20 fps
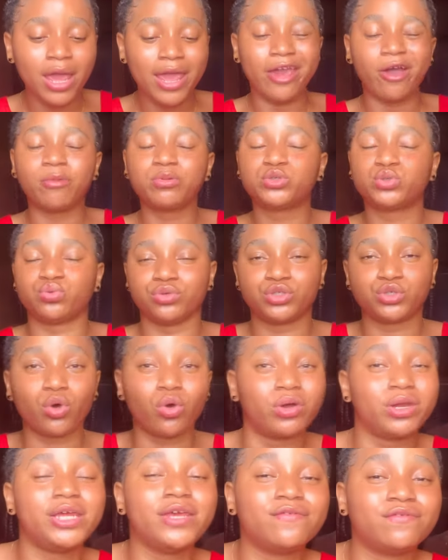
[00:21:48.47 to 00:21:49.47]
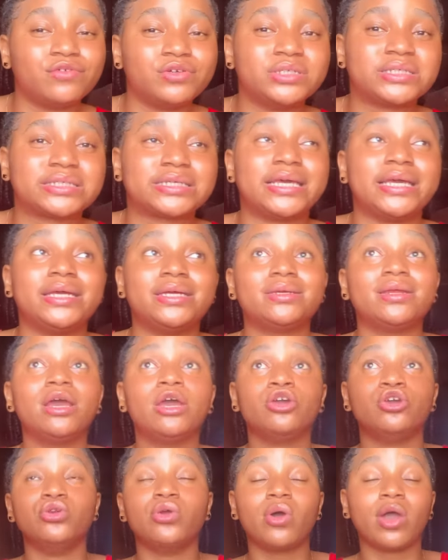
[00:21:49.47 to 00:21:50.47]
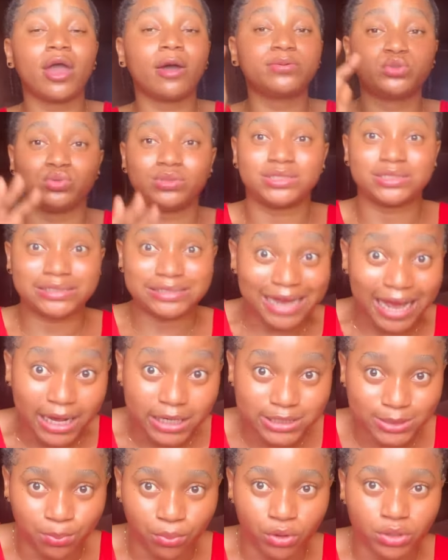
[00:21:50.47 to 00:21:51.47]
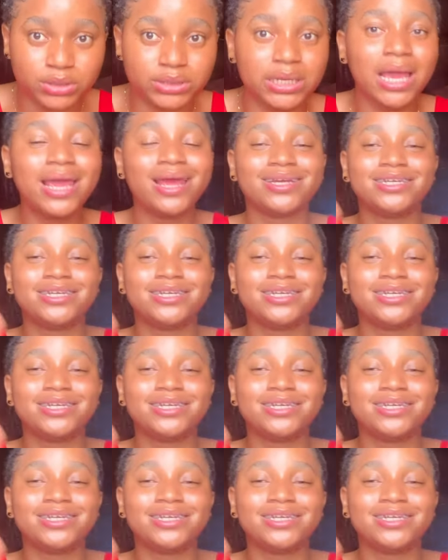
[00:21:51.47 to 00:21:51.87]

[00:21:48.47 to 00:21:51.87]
helps with uneven skin, you know, helps with dark spots,